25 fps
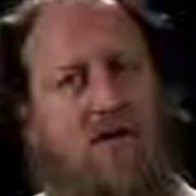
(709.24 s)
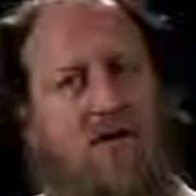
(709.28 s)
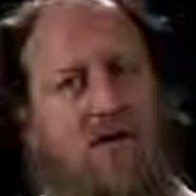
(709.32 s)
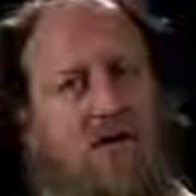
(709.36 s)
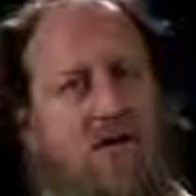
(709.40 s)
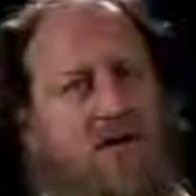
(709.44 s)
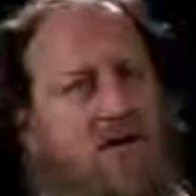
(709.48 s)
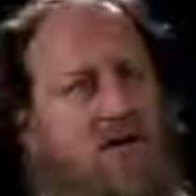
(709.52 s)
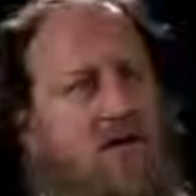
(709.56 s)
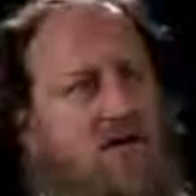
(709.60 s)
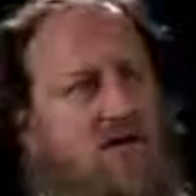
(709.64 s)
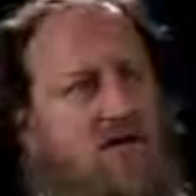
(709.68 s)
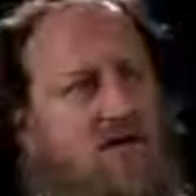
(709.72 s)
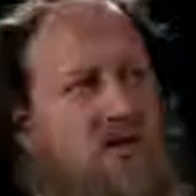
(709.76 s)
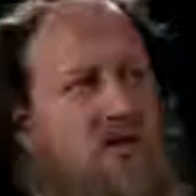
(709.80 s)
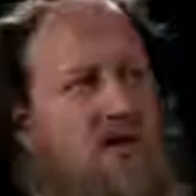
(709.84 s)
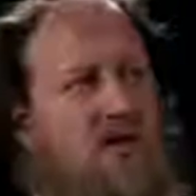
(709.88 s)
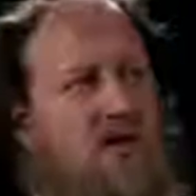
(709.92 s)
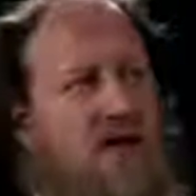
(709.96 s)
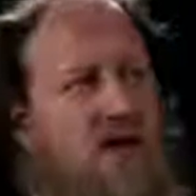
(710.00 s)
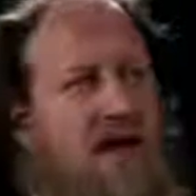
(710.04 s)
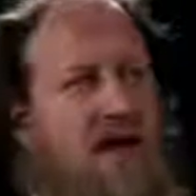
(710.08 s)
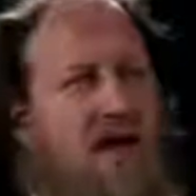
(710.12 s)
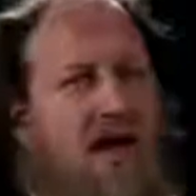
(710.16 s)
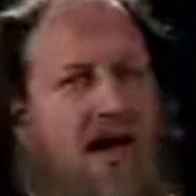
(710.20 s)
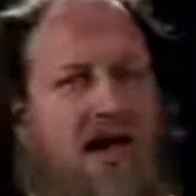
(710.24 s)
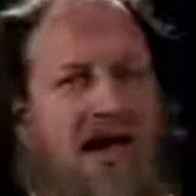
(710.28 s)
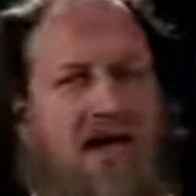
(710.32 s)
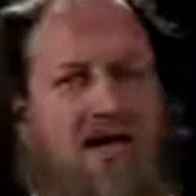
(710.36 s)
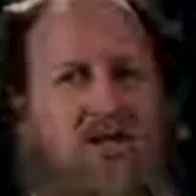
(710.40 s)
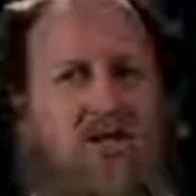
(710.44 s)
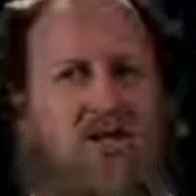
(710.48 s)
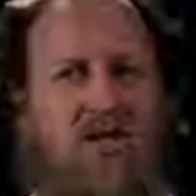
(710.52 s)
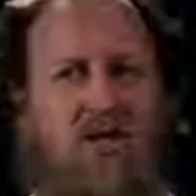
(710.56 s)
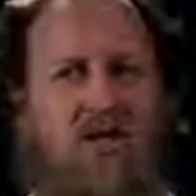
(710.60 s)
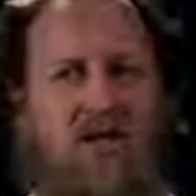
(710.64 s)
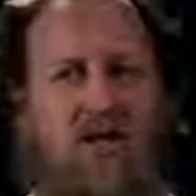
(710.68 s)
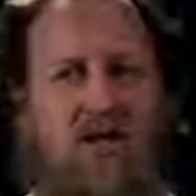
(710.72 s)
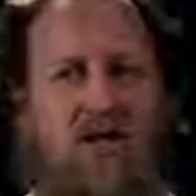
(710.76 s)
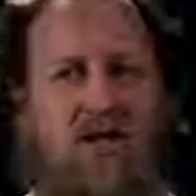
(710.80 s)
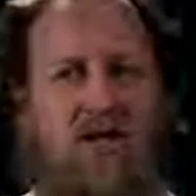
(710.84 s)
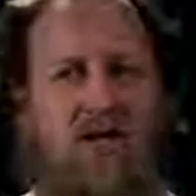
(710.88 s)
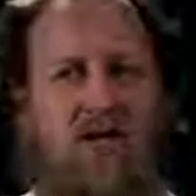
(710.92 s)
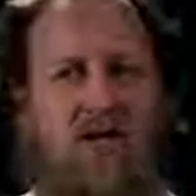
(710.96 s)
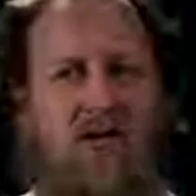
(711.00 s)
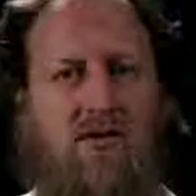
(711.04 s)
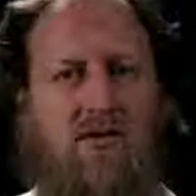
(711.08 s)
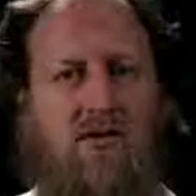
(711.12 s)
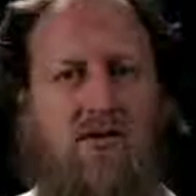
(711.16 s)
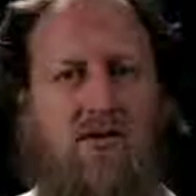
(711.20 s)
this guy
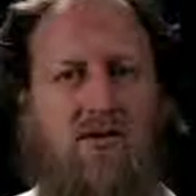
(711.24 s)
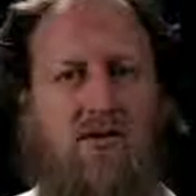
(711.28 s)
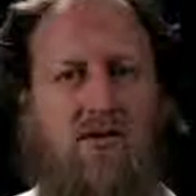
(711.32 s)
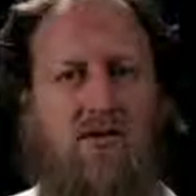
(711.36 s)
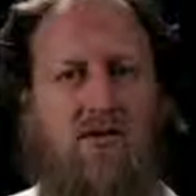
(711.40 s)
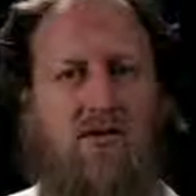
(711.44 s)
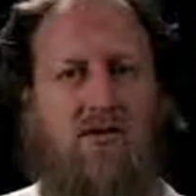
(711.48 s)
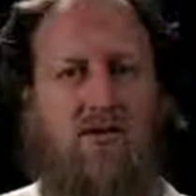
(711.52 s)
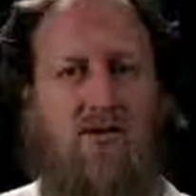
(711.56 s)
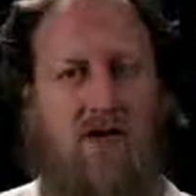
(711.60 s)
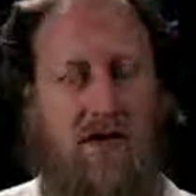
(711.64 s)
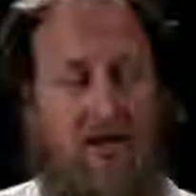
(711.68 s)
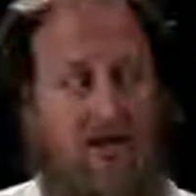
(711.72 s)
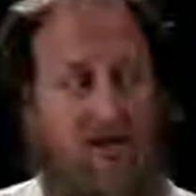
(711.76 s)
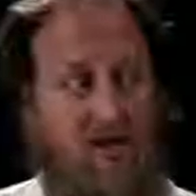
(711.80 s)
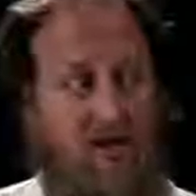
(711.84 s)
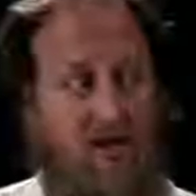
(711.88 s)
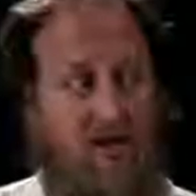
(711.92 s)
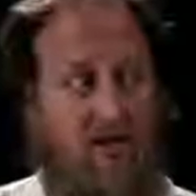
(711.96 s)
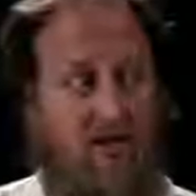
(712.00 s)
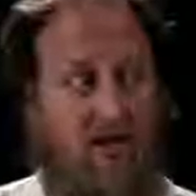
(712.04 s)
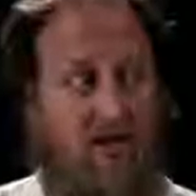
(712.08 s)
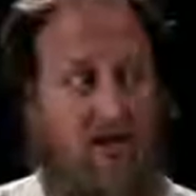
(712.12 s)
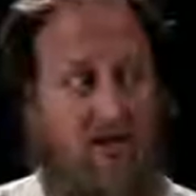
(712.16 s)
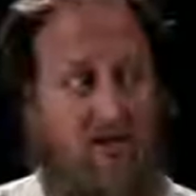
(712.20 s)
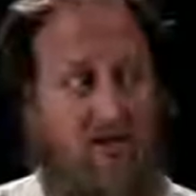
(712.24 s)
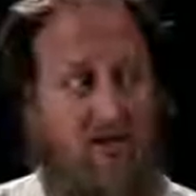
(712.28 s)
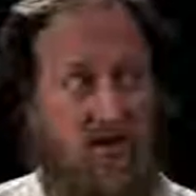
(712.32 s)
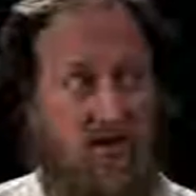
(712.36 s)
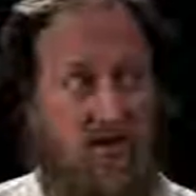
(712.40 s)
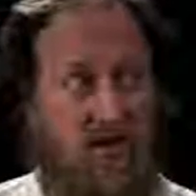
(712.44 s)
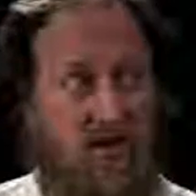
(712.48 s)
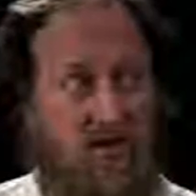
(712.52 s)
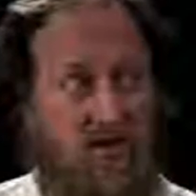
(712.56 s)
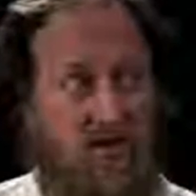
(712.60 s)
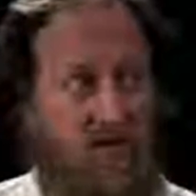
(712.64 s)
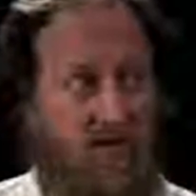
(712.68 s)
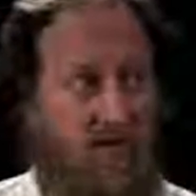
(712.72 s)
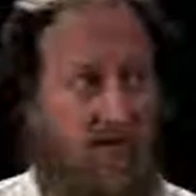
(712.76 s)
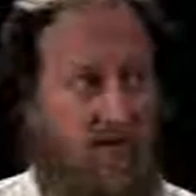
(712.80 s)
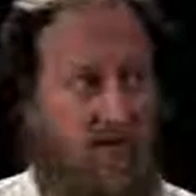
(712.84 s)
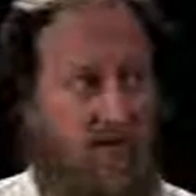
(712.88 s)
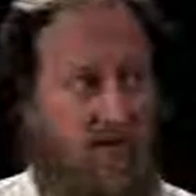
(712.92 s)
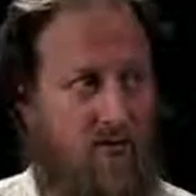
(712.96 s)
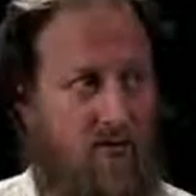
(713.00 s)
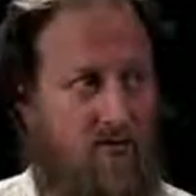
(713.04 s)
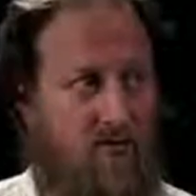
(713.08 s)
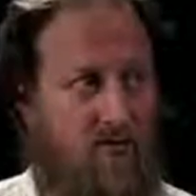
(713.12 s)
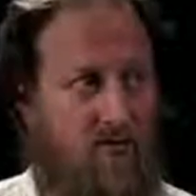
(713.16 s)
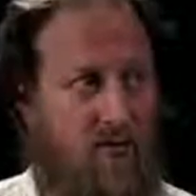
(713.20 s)
actually is dressed in a
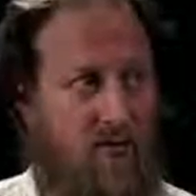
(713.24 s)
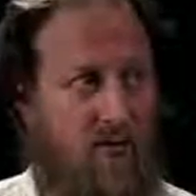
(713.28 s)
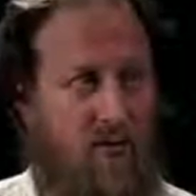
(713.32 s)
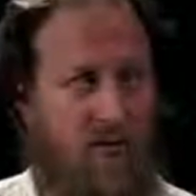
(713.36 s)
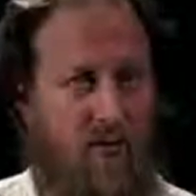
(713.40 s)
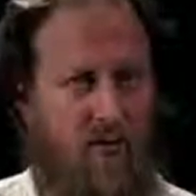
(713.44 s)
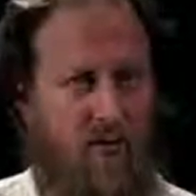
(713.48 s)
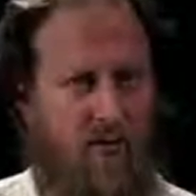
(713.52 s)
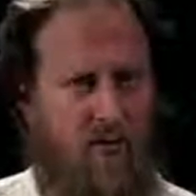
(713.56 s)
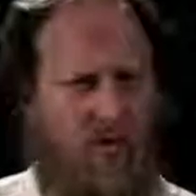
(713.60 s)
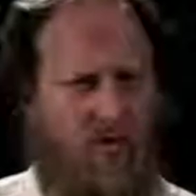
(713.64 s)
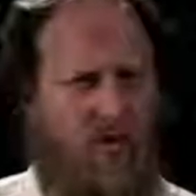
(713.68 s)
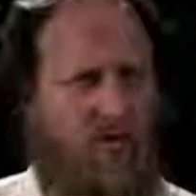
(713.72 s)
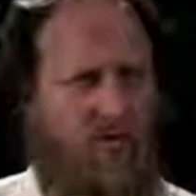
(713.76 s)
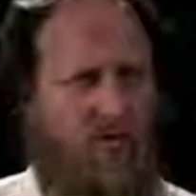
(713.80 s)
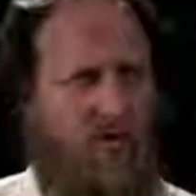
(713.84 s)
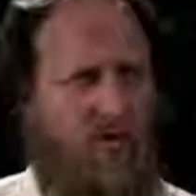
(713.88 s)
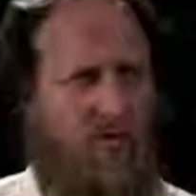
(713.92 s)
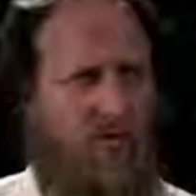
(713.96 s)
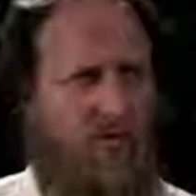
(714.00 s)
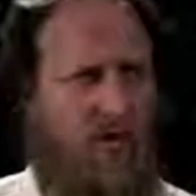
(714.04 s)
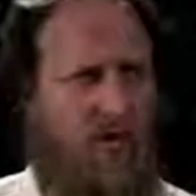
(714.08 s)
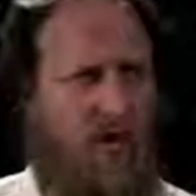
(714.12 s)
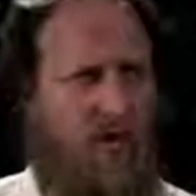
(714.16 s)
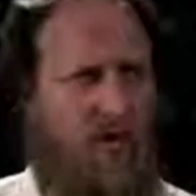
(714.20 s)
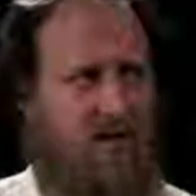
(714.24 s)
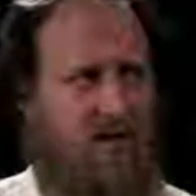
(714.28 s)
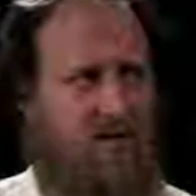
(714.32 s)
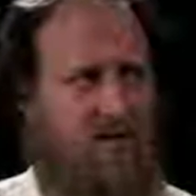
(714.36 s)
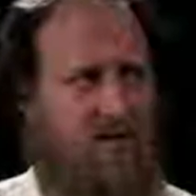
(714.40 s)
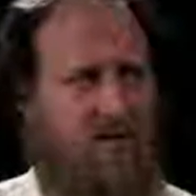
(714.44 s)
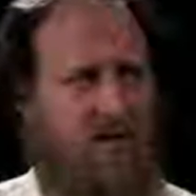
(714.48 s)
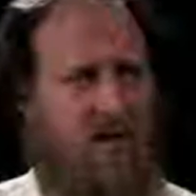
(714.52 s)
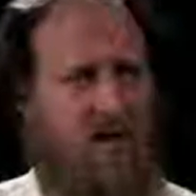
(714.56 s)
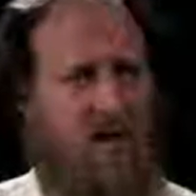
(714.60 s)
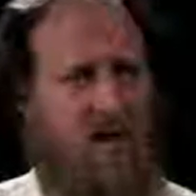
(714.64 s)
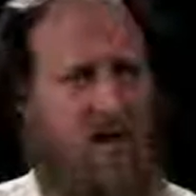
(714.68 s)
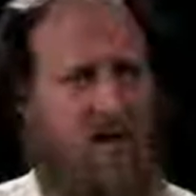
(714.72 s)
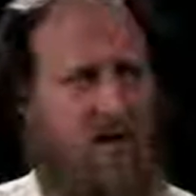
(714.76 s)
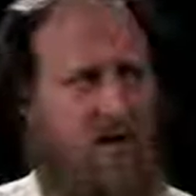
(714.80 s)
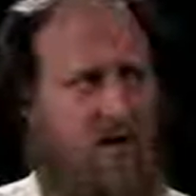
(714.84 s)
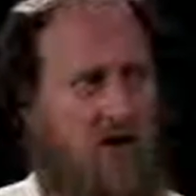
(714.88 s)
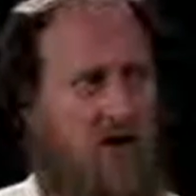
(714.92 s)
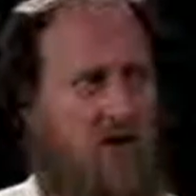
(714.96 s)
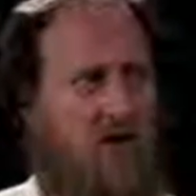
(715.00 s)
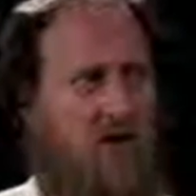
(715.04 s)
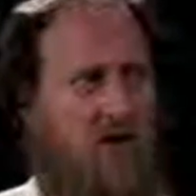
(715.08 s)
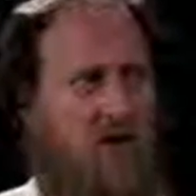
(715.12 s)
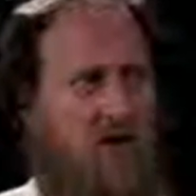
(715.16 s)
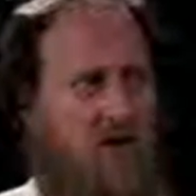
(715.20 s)
uniform, and what do we find is the
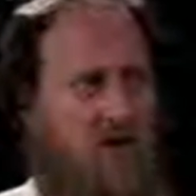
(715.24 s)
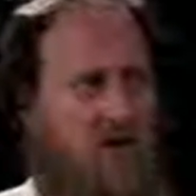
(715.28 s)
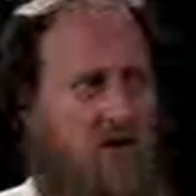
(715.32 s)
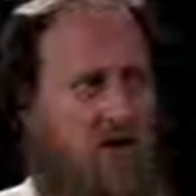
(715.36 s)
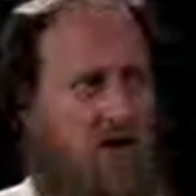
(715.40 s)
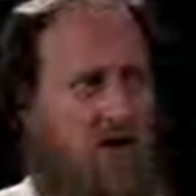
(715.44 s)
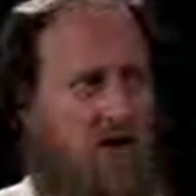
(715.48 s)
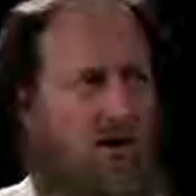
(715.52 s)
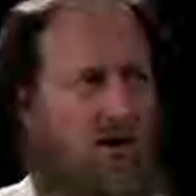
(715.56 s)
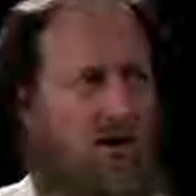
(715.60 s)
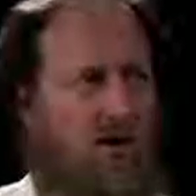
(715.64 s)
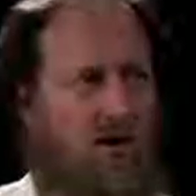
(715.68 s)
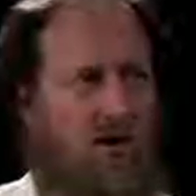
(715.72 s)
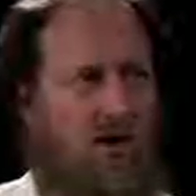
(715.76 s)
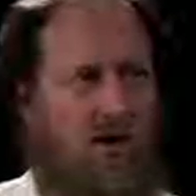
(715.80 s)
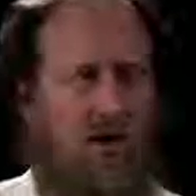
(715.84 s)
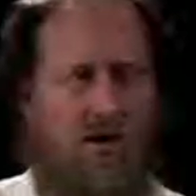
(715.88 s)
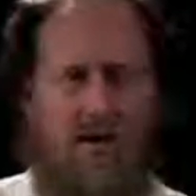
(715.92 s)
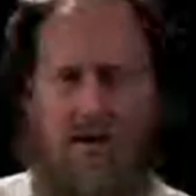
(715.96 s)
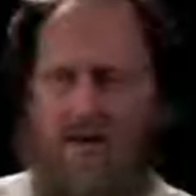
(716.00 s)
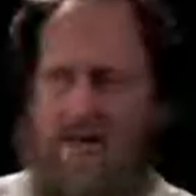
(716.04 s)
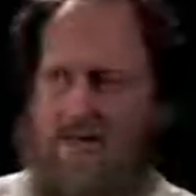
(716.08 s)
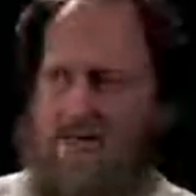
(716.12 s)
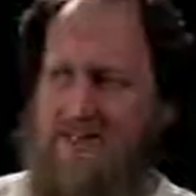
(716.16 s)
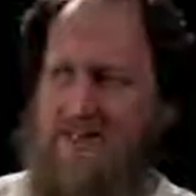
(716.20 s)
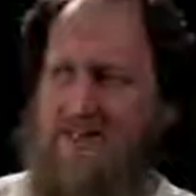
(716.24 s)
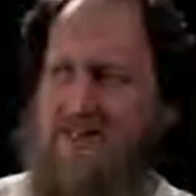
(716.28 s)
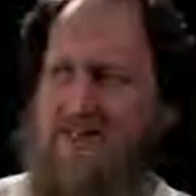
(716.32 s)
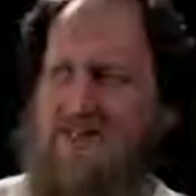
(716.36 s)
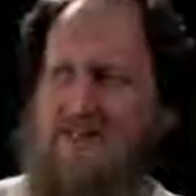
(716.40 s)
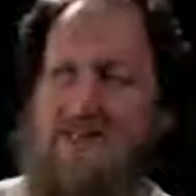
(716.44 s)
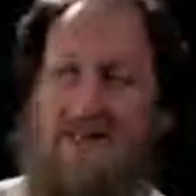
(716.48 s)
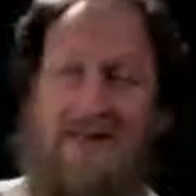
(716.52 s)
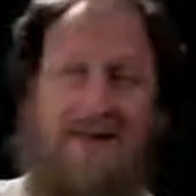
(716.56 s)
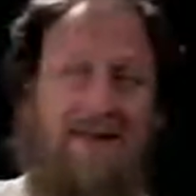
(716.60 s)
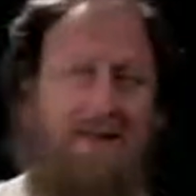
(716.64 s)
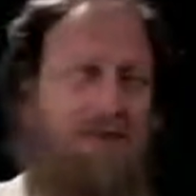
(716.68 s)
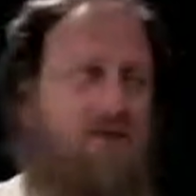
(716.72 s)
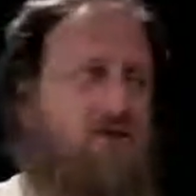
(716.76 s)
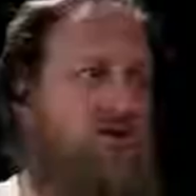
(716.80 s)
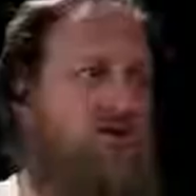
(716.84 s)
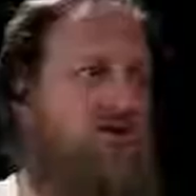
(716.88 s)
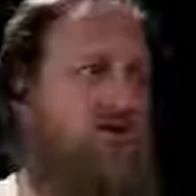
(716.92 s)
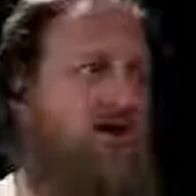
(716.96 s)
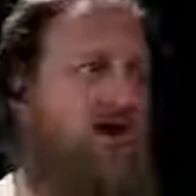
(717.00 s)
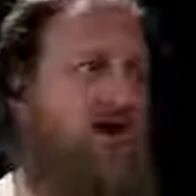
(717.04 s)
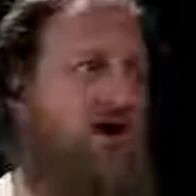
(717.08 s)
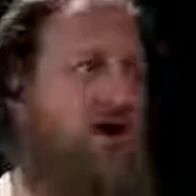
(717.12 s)
logo he's got is the same as